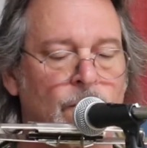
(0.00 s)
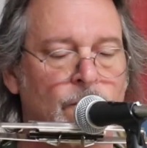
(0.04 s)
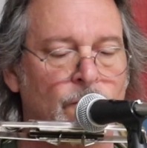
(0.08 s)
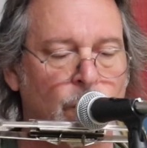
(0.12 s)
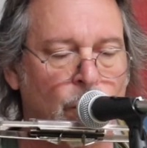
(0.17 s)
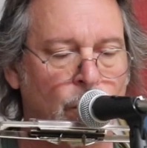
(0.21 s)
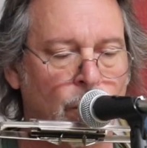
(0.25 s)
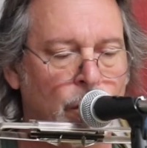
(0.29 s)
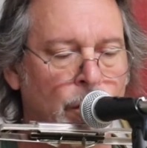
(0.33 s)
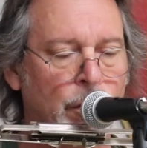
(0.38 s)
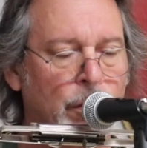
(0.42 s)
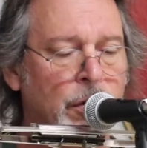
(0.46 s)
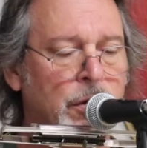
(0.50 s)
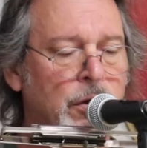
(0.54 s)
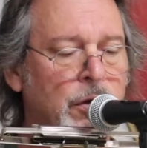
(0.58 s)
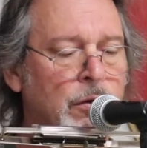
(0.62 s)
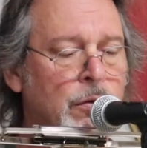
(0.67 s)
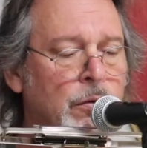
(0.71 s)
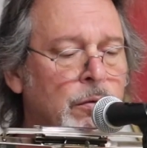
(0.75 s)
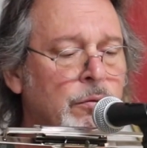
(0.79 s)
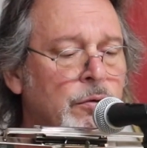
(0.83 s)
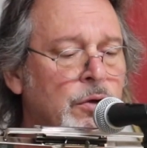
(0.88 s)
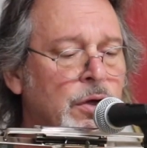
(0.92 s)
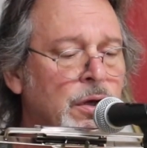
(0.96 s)
for a
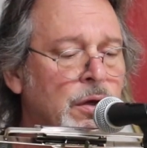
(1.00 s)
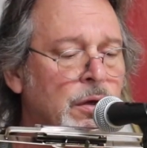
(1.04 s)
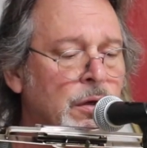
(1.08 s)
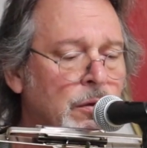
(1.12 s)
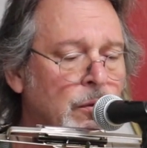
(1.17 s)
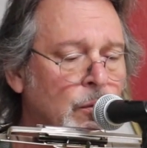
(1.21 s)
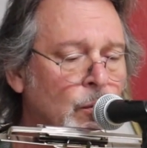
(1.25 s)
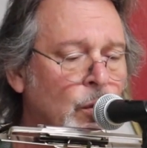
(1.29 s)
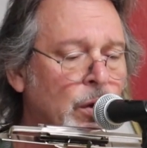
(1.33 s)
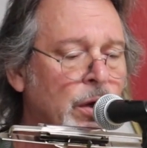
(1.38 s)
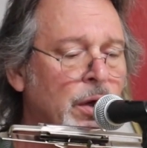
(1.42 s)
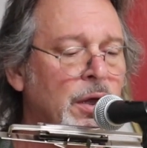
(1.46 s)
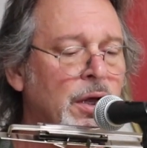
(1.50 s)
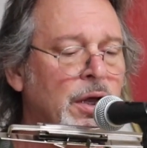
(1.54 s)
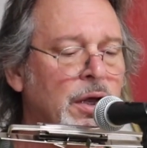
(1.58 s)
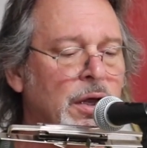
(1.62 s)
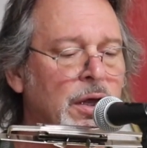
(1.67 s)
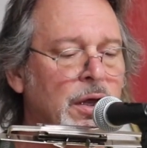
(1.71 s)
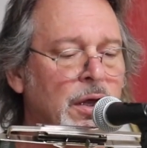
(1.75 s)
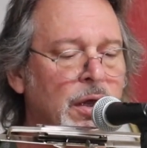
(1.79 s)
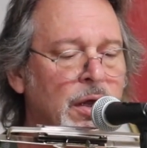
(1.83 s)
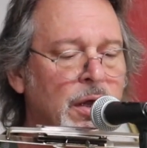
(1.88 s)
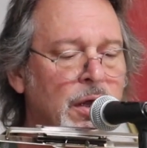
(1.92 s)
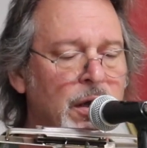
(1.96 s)
union
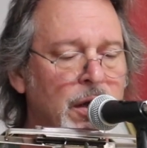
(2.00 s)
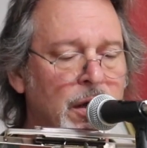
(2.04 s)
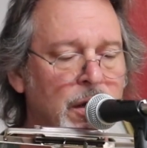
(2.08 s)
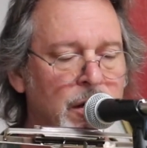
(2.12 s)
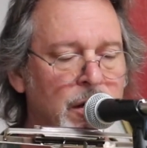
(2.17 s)
wage.